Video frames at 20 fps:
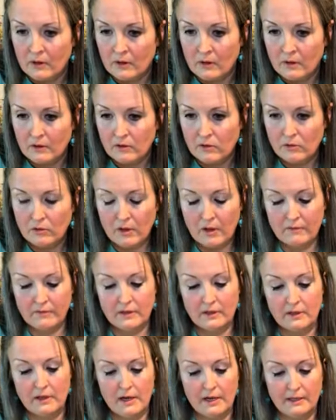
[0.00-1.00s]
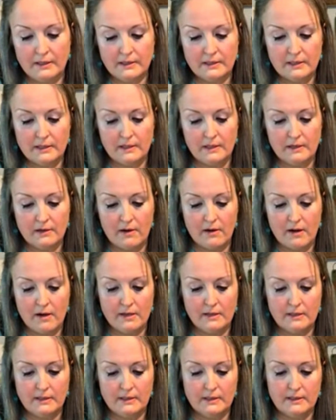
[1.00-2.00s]
You love the lines and the
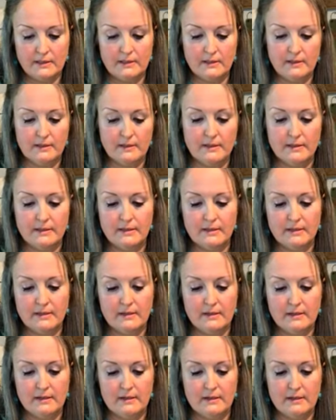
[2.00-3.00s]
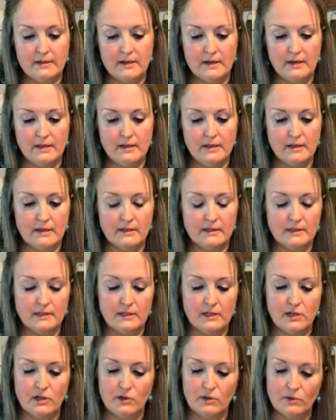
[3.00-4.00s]
dots? I think it's
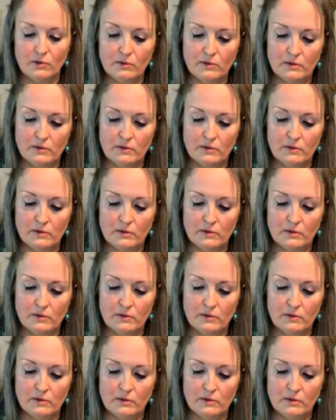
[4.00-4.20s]
cute.